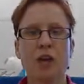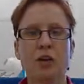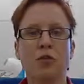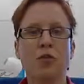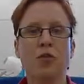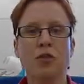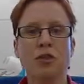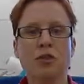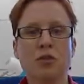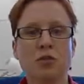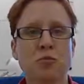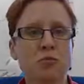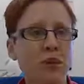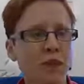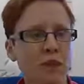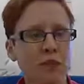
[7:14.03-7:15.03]
If your
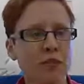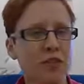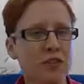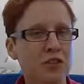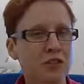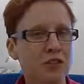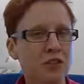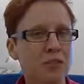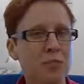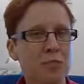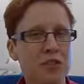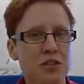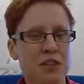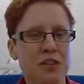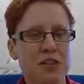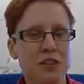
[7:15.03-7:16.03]
research objective isn't
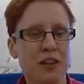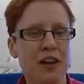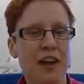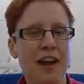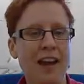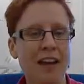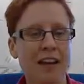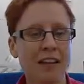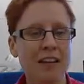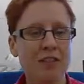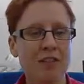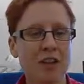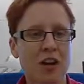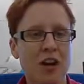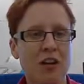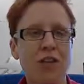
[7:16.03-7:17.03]
specific and
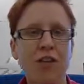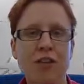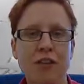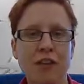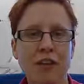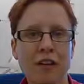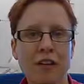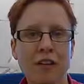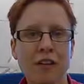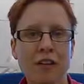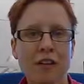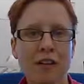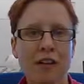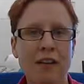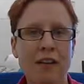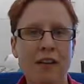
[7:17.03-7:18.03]
clear enough,
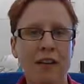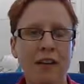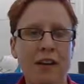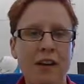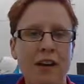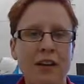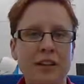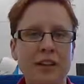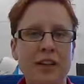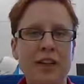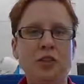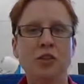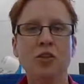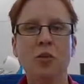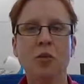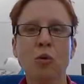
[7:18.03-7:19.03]

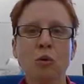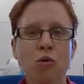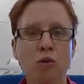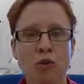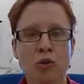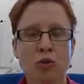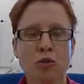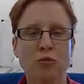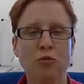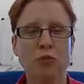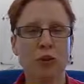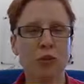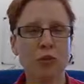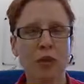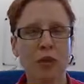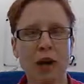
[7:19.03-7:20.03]
then you also don't
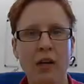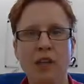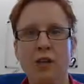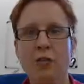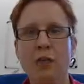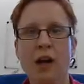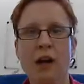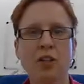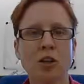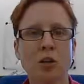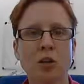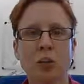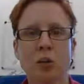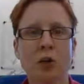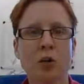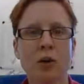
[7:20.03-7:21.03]
know, and you end
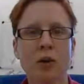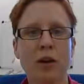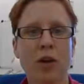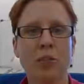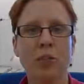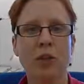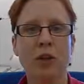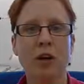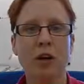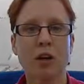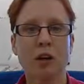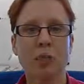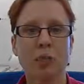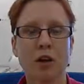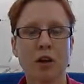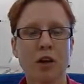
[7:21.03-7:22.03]
up going up the
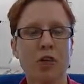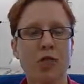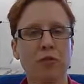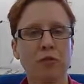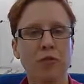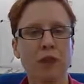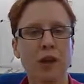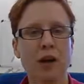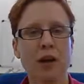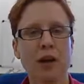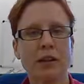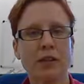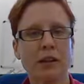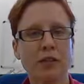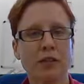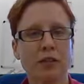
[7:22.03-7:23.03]
garden path for a while,
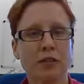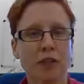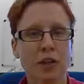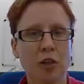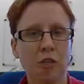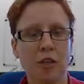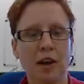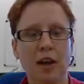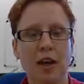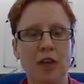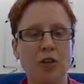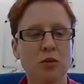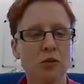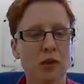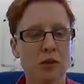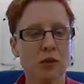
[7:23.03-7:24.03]
and then you have to come back
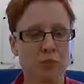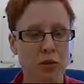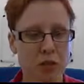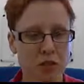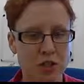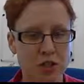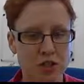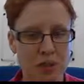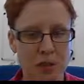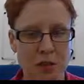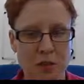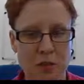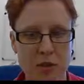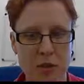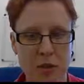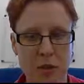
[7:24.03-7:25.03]
and you waste precious
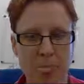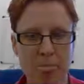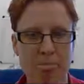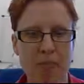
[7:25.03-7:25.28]
times.